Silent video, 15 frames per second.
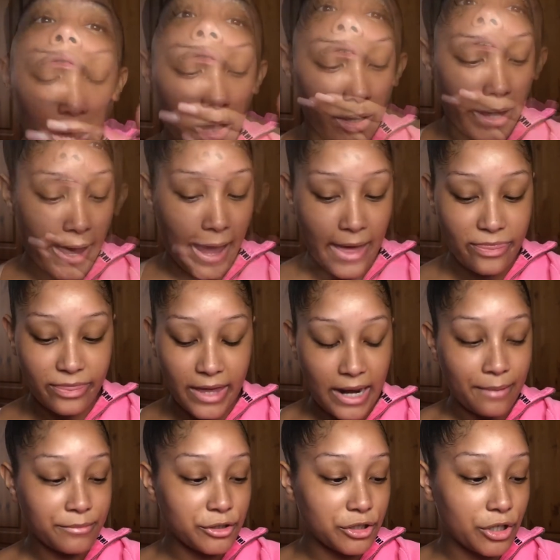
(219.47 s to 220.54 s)
Okay, and then
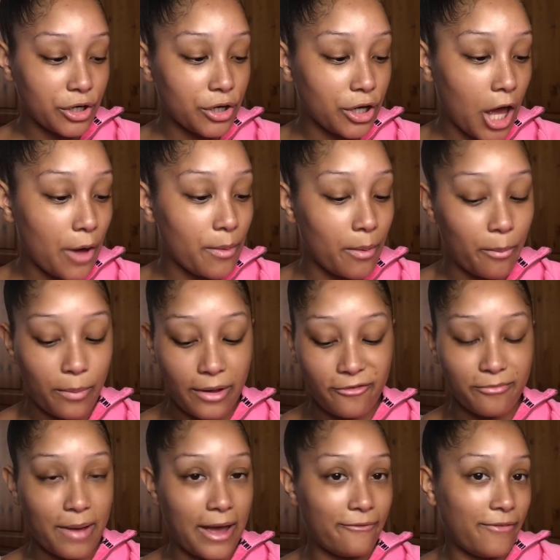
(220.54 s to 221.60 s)
I'm just going to go in with
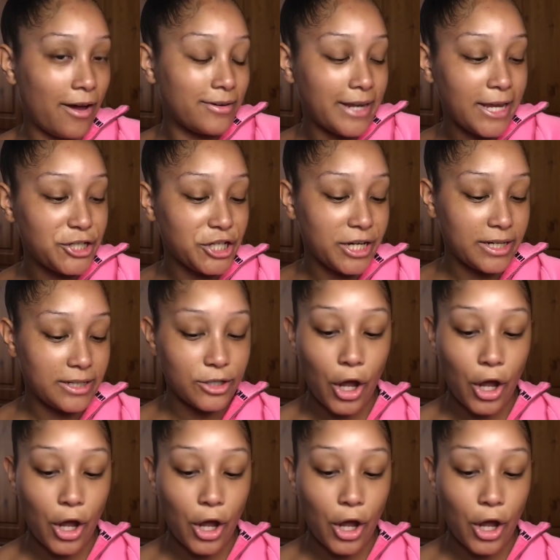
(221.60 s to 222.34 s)
my foundation.